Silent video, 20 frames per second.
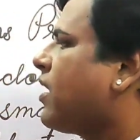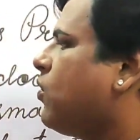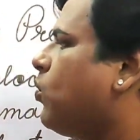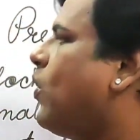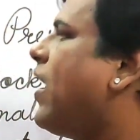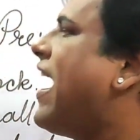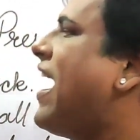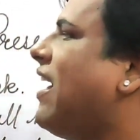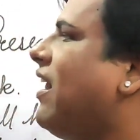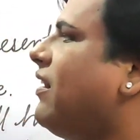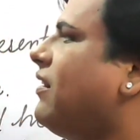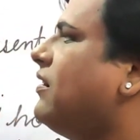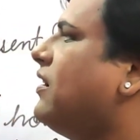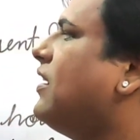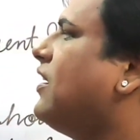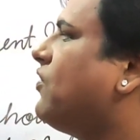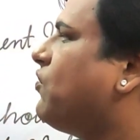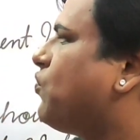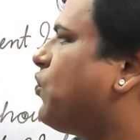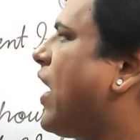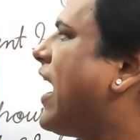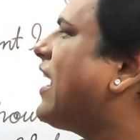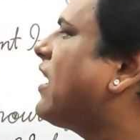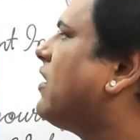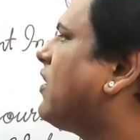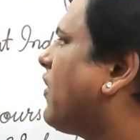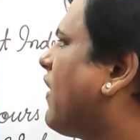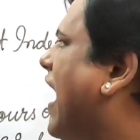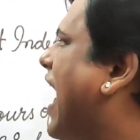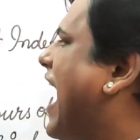Well,
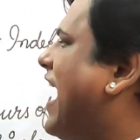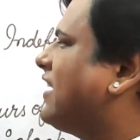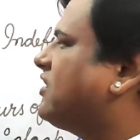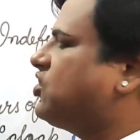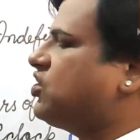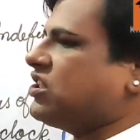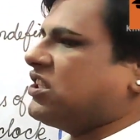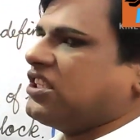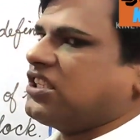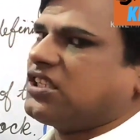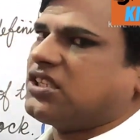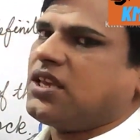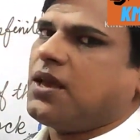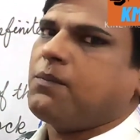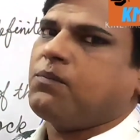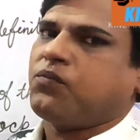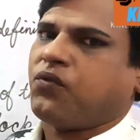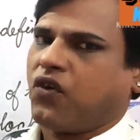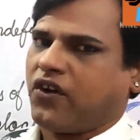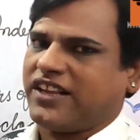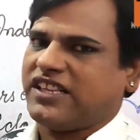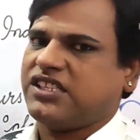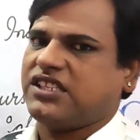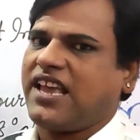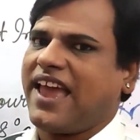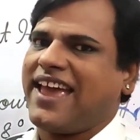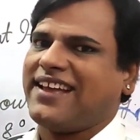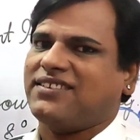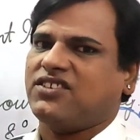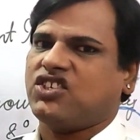regular actions,
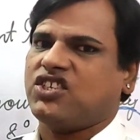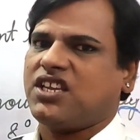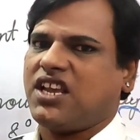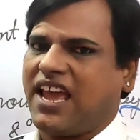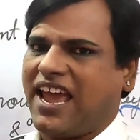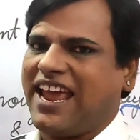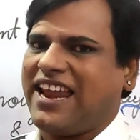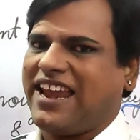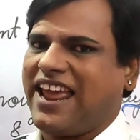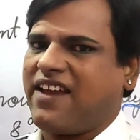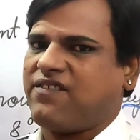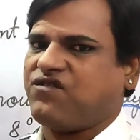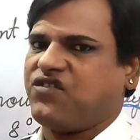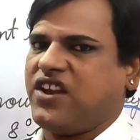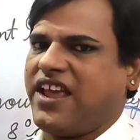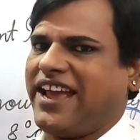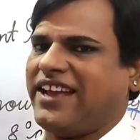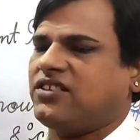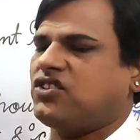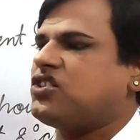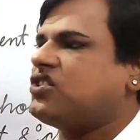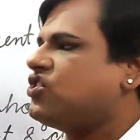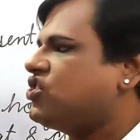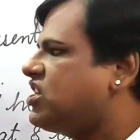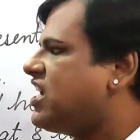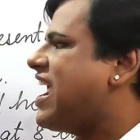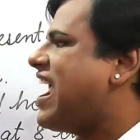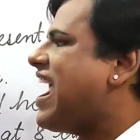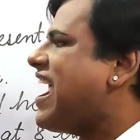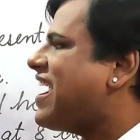present indefinite
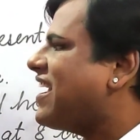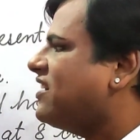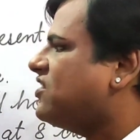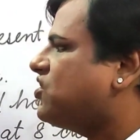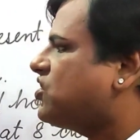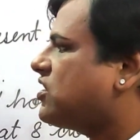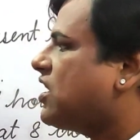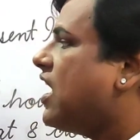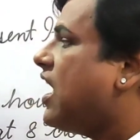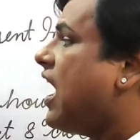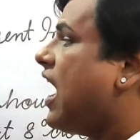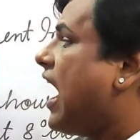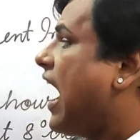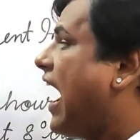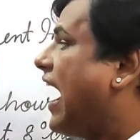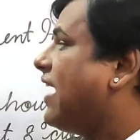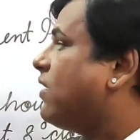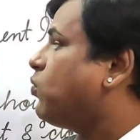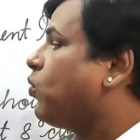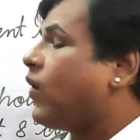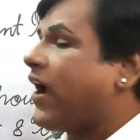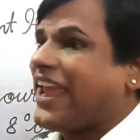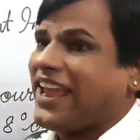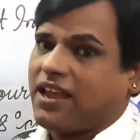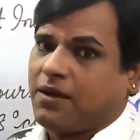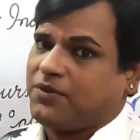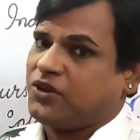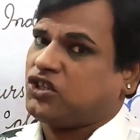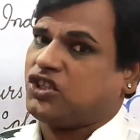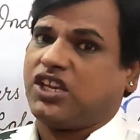tense. I
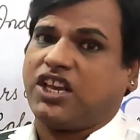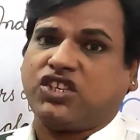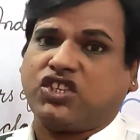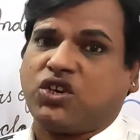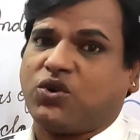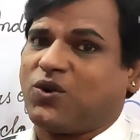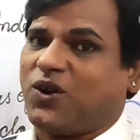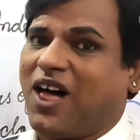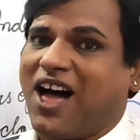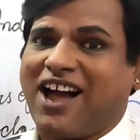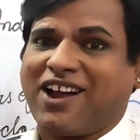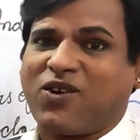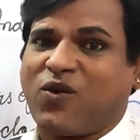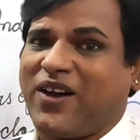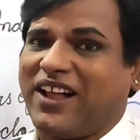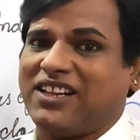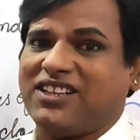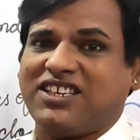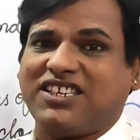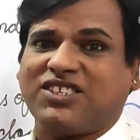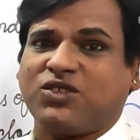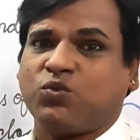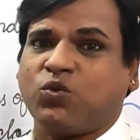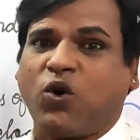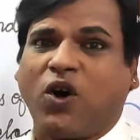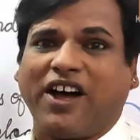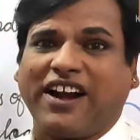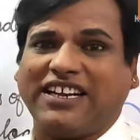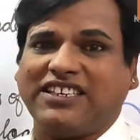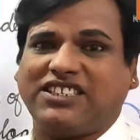wake up at 6 o'clock. Well, that's
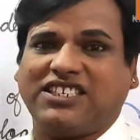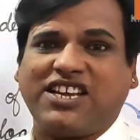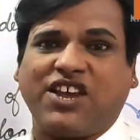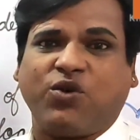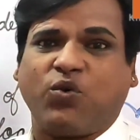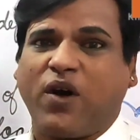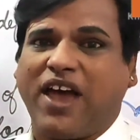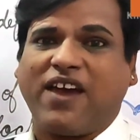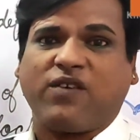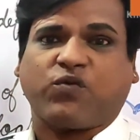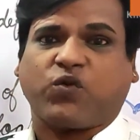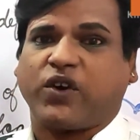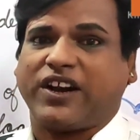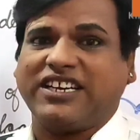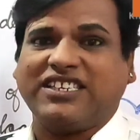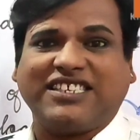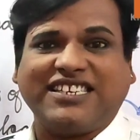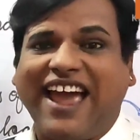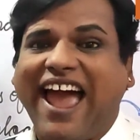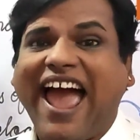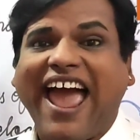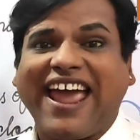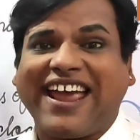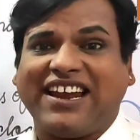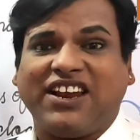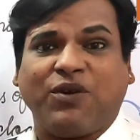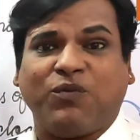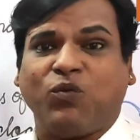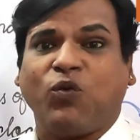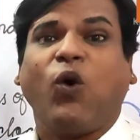what I do every day
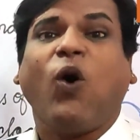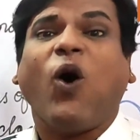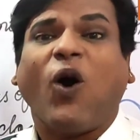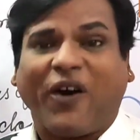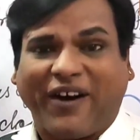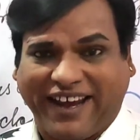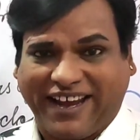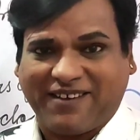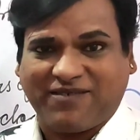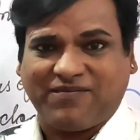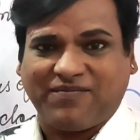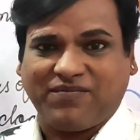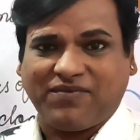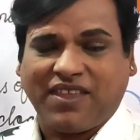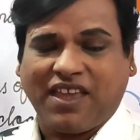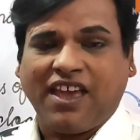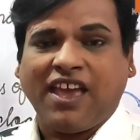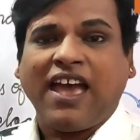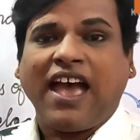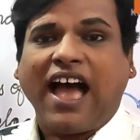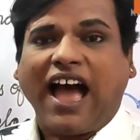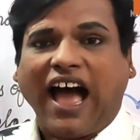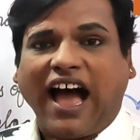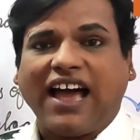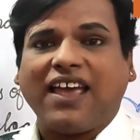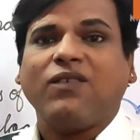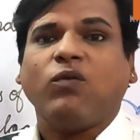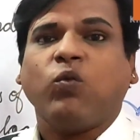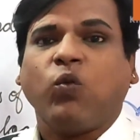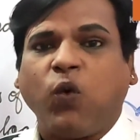in the morning.
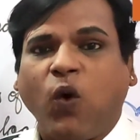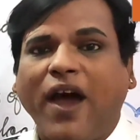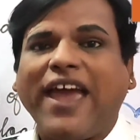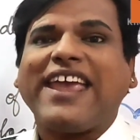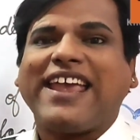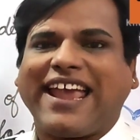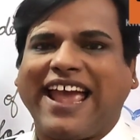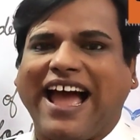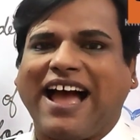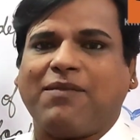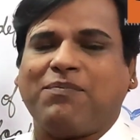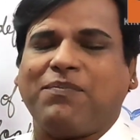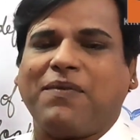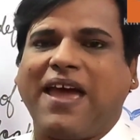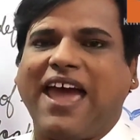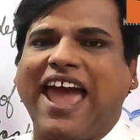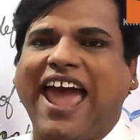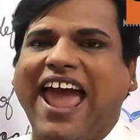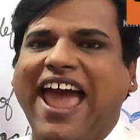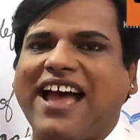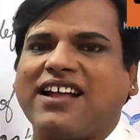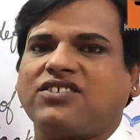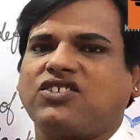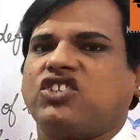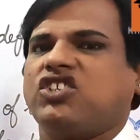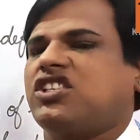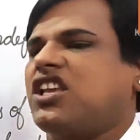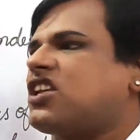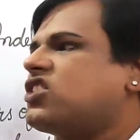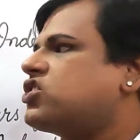I wake up
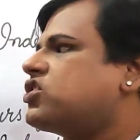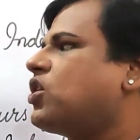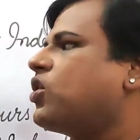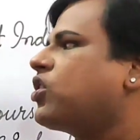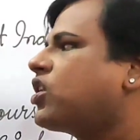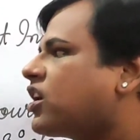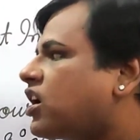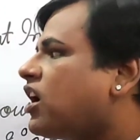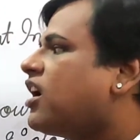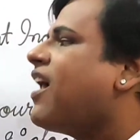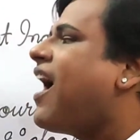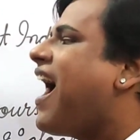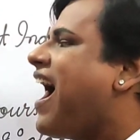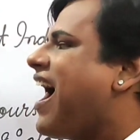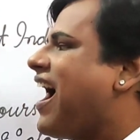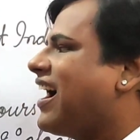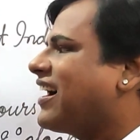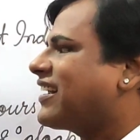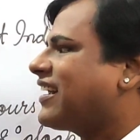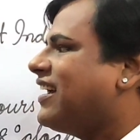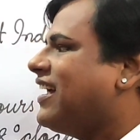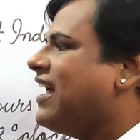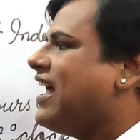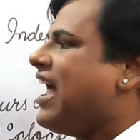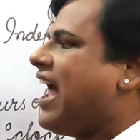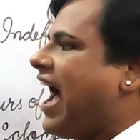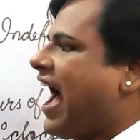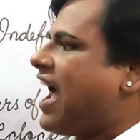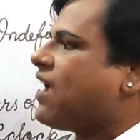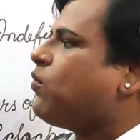at 6 o'clock.
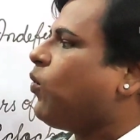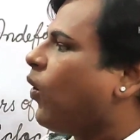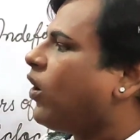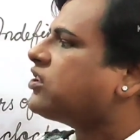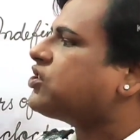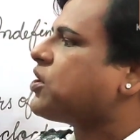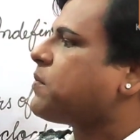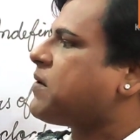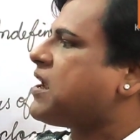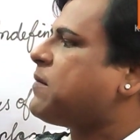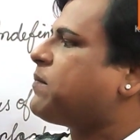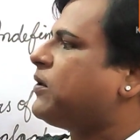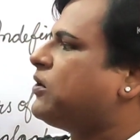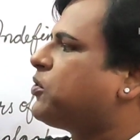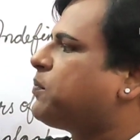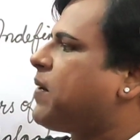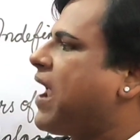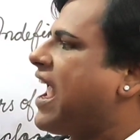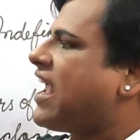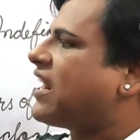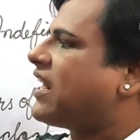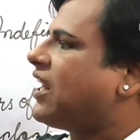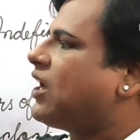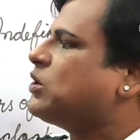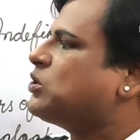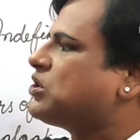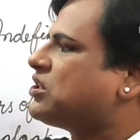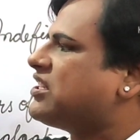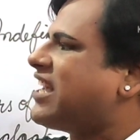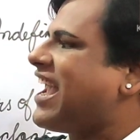I want you people to pay
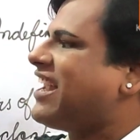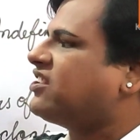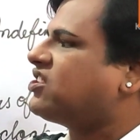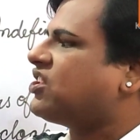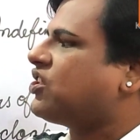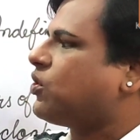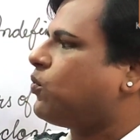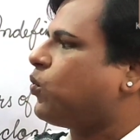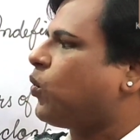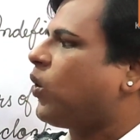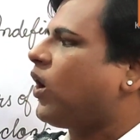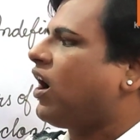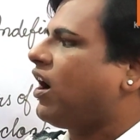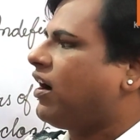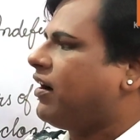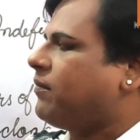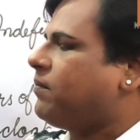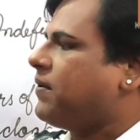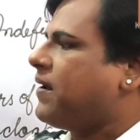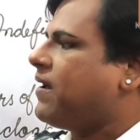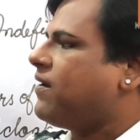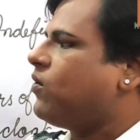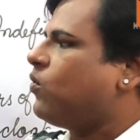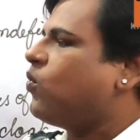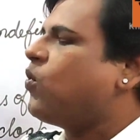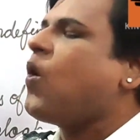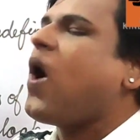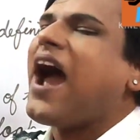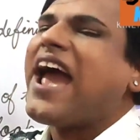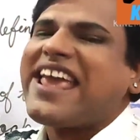close attention to the word
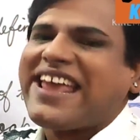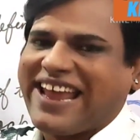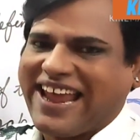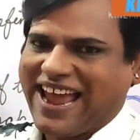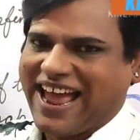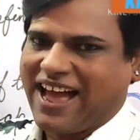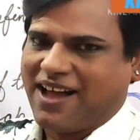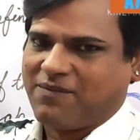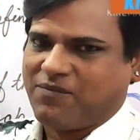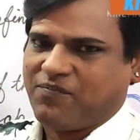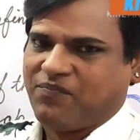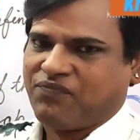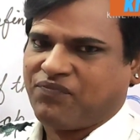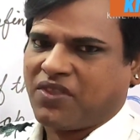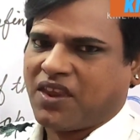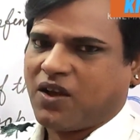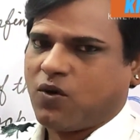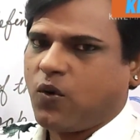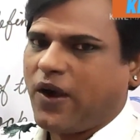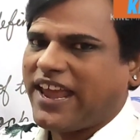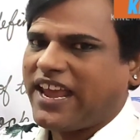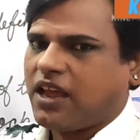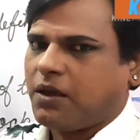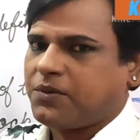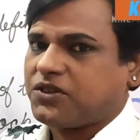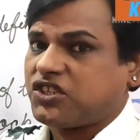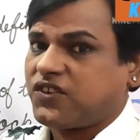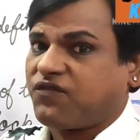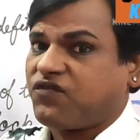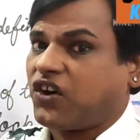wake up. Wake
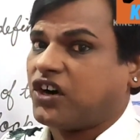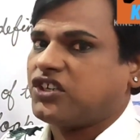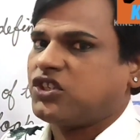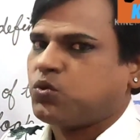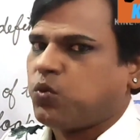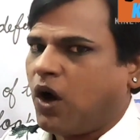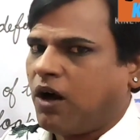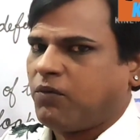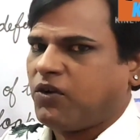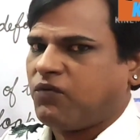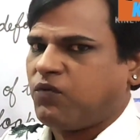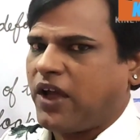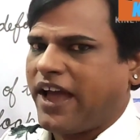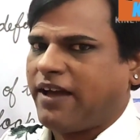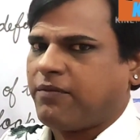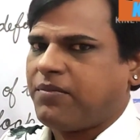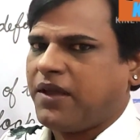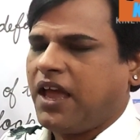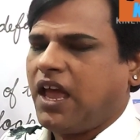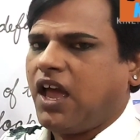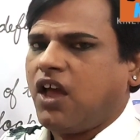up is the first form of verb.